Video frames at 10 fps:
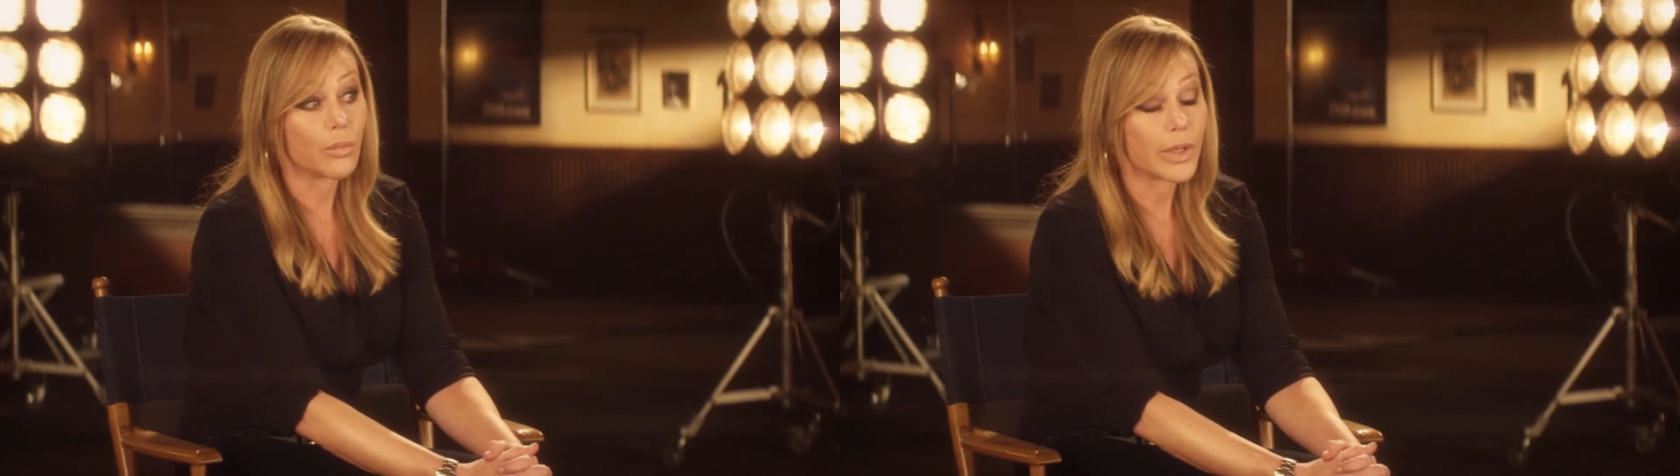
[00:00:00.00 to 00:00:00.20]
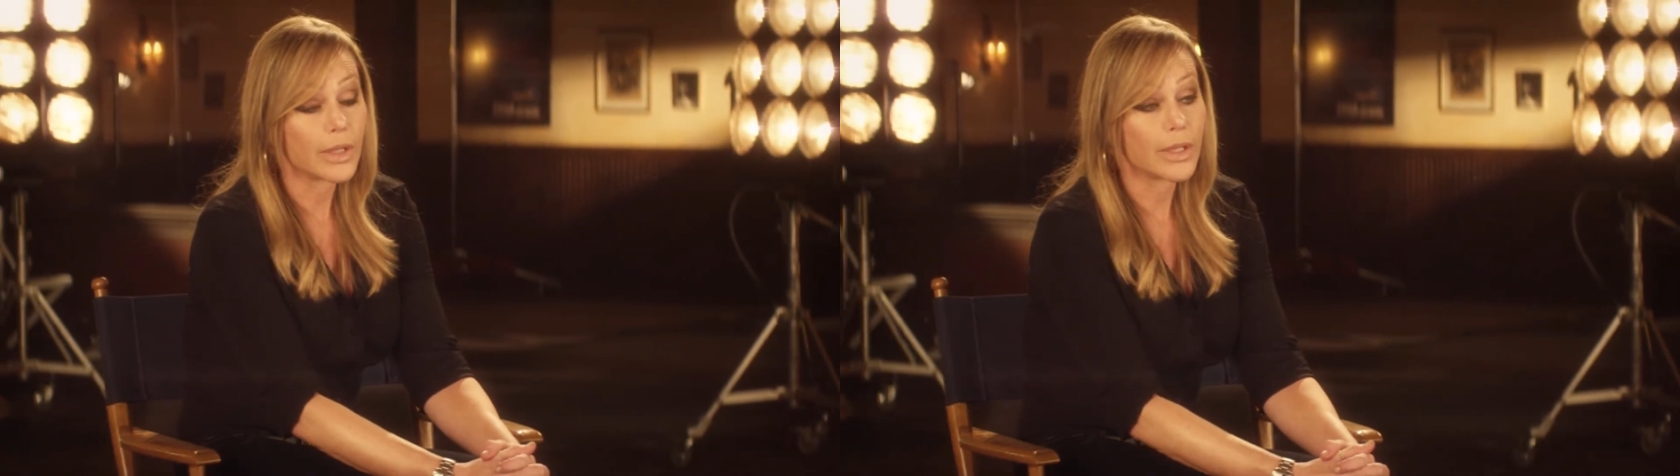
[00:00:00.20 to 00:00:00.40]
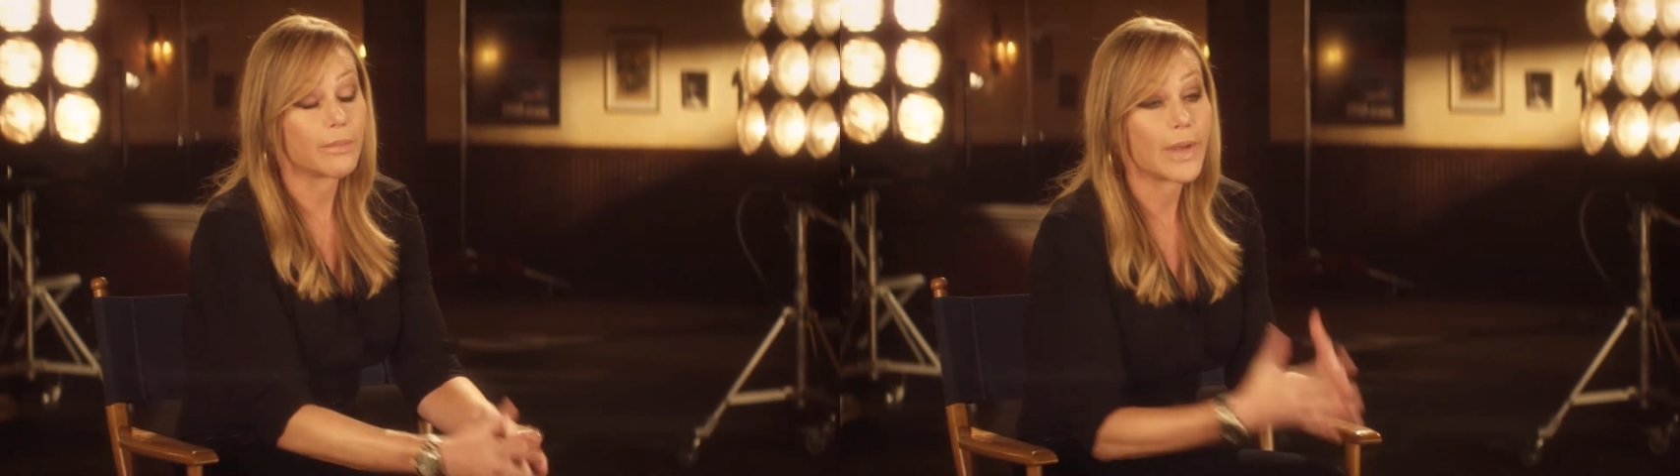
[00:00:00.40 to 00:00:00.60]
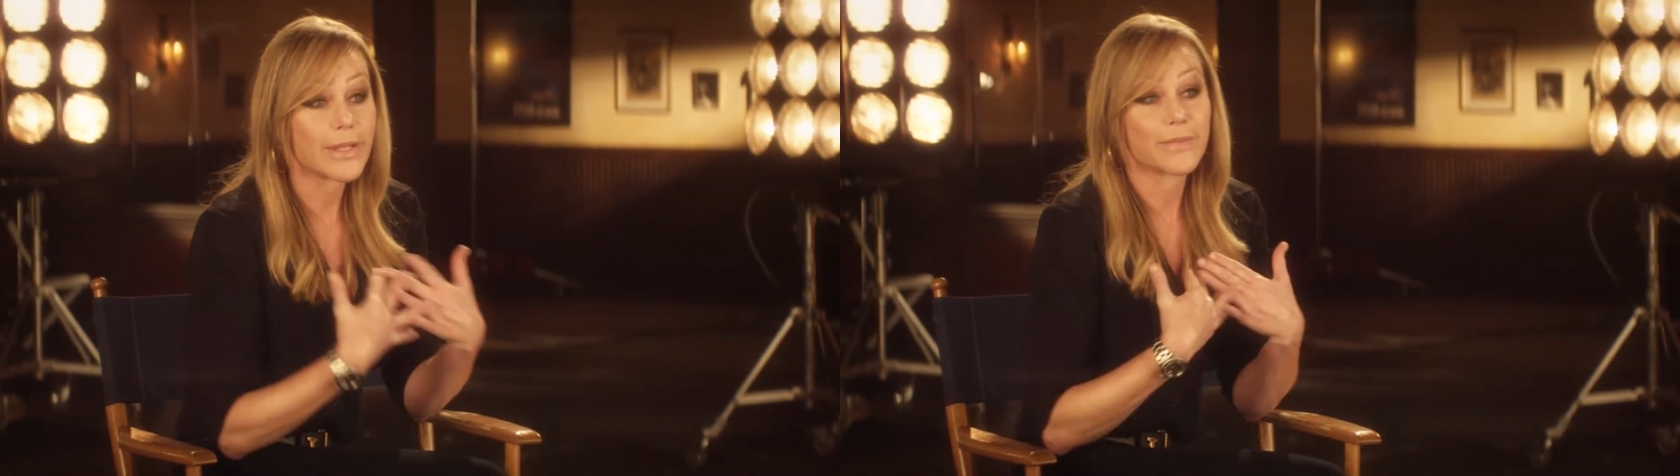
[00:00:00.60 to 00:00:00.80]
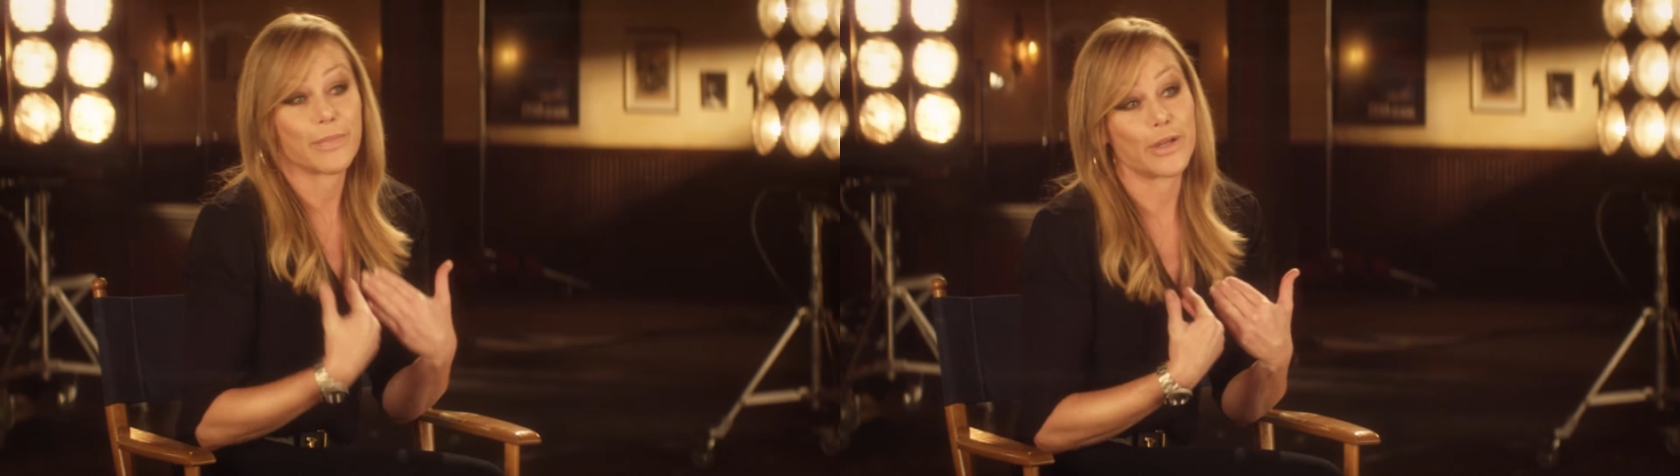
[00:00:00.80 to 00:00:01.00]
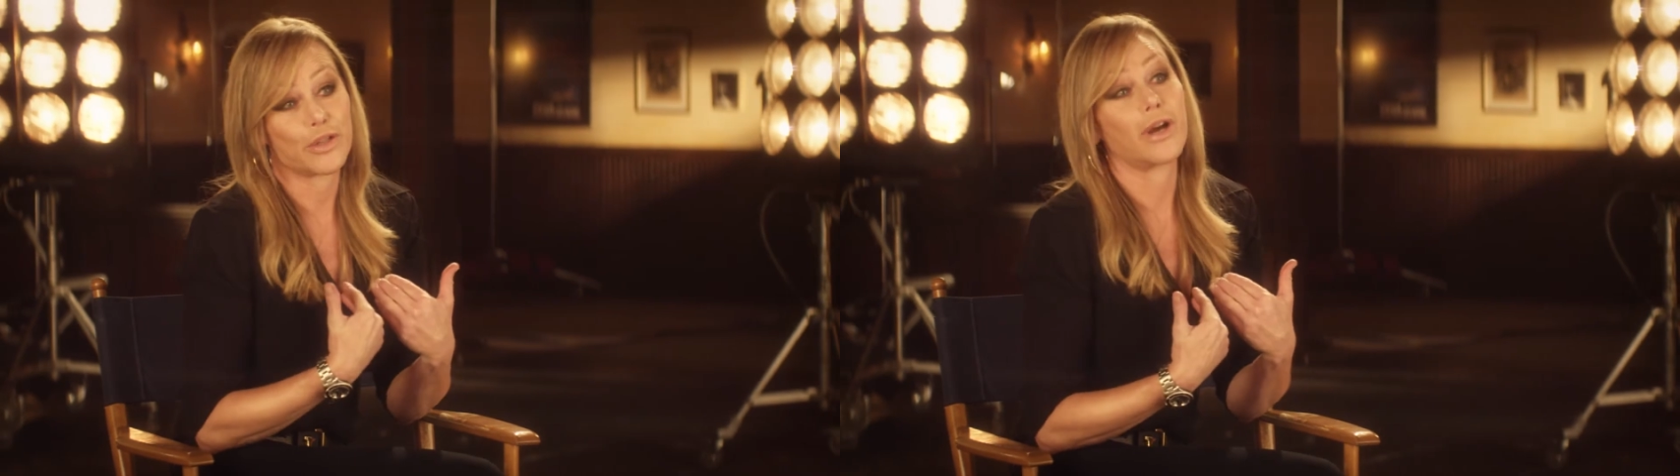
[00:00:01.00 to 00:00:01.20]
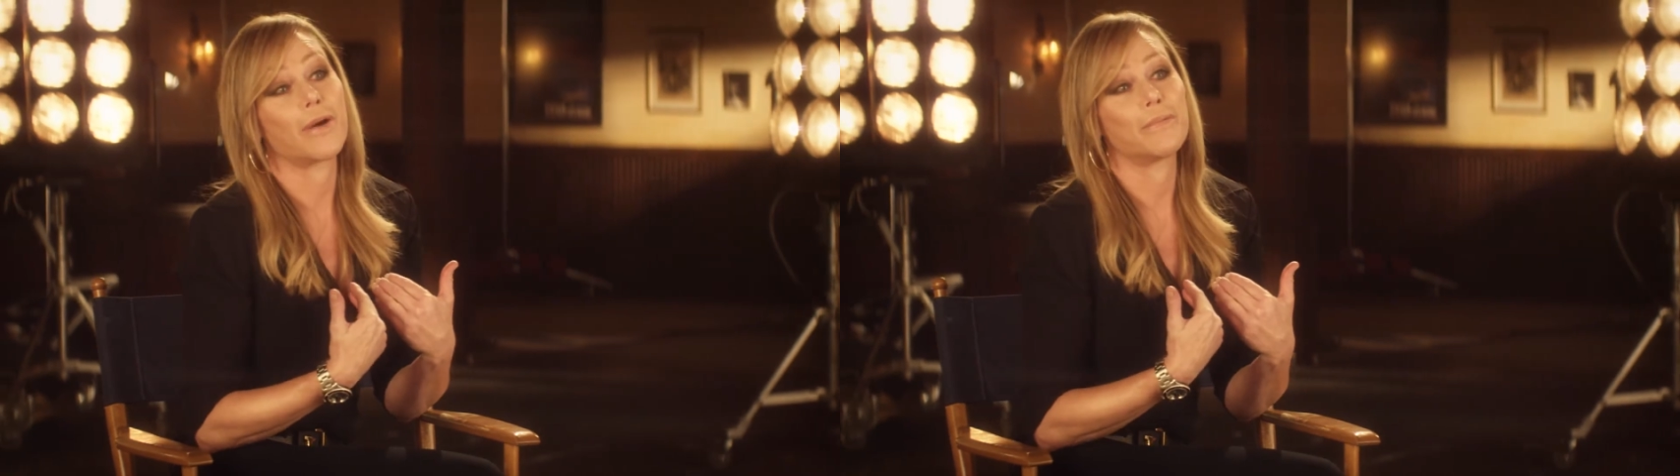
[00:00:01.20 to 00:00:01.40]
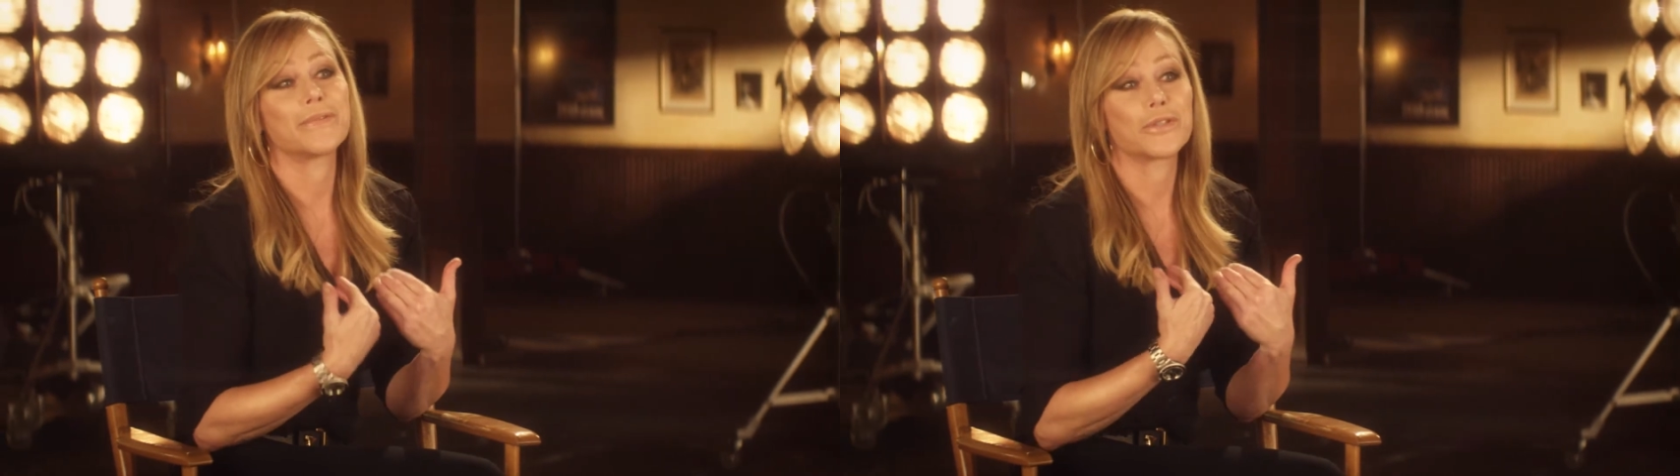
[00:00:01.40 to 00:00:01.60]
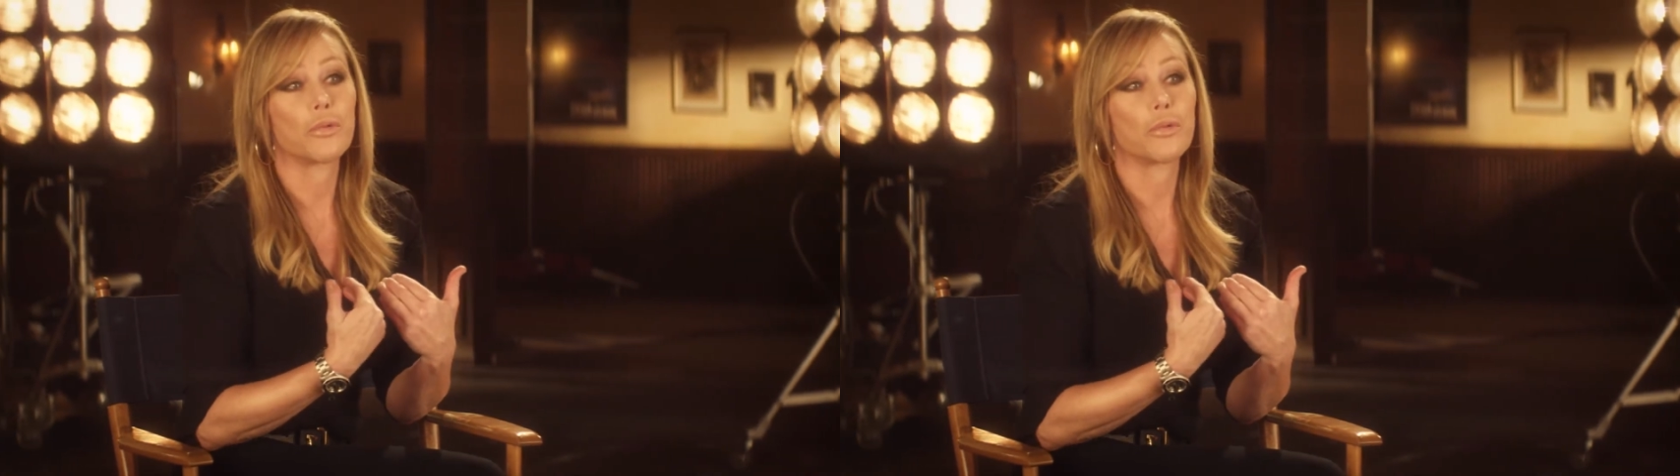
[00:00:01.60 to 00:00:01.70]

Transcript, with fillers: It really makes my job